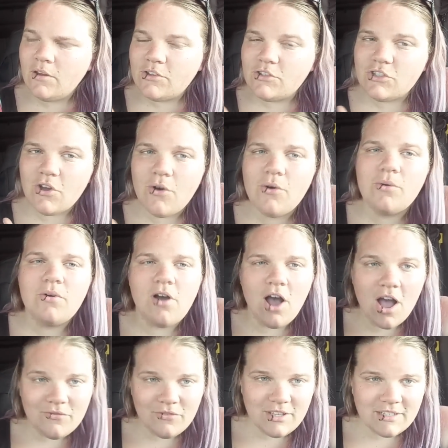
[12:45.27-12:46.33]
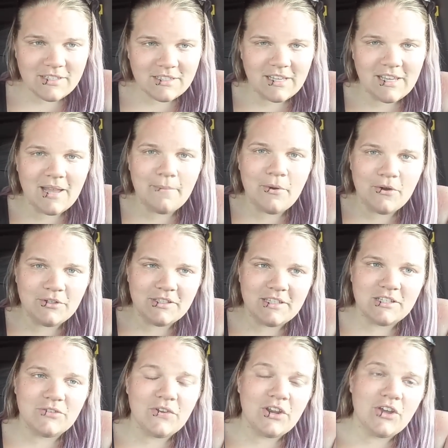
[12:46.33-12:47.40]
So obviously I'm posting
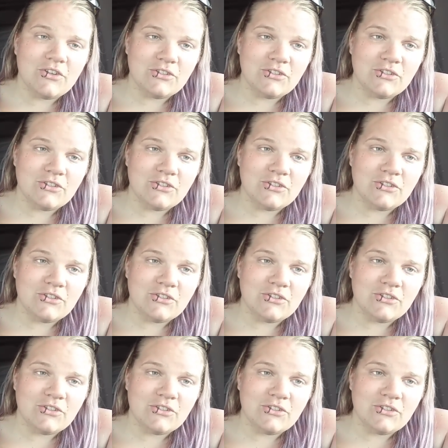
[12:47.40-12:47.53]
this video,